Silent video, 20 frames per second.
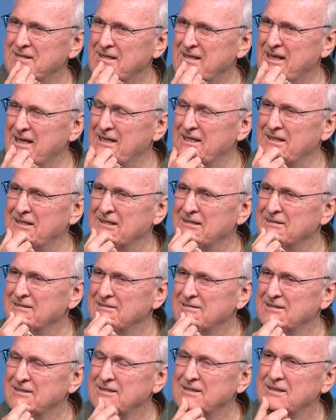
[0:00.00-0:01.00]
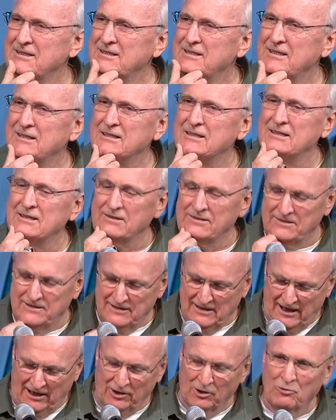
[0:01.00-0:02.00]
and
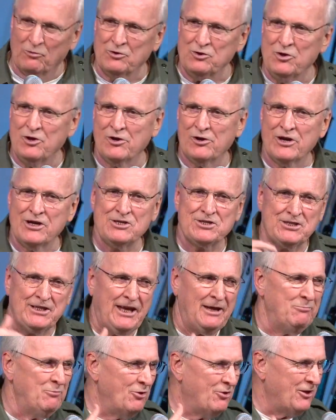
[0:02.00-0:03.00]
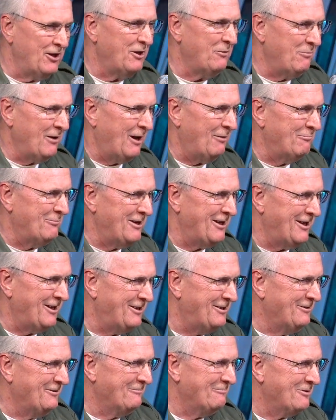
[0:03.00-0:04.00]
uh, I know when you hear his name, you think about me,
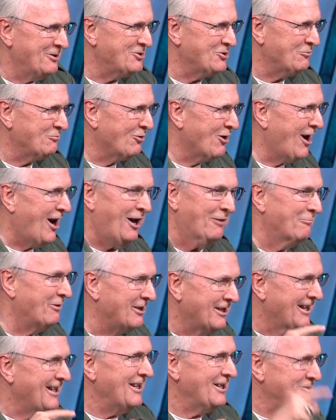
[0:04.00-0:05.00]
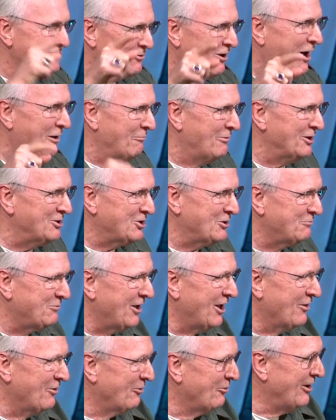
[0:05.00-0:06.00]
Bishop Ron, but it's Ron Bishop the
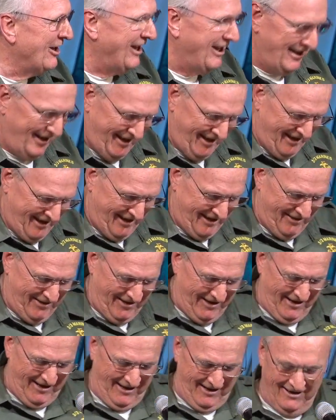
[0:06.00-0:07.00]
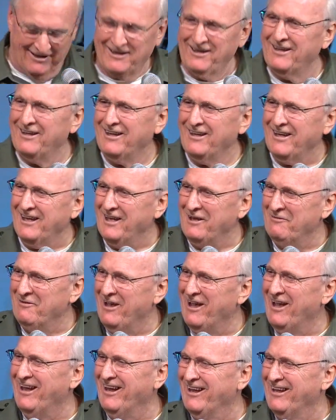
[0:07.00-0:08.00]
other way. The uh,
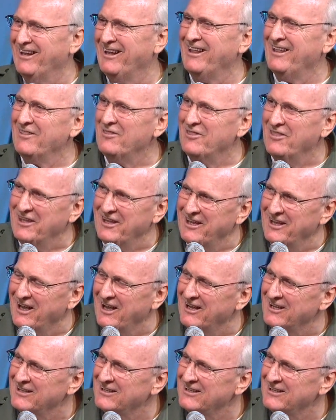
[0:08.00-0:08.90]
Amen. The uh,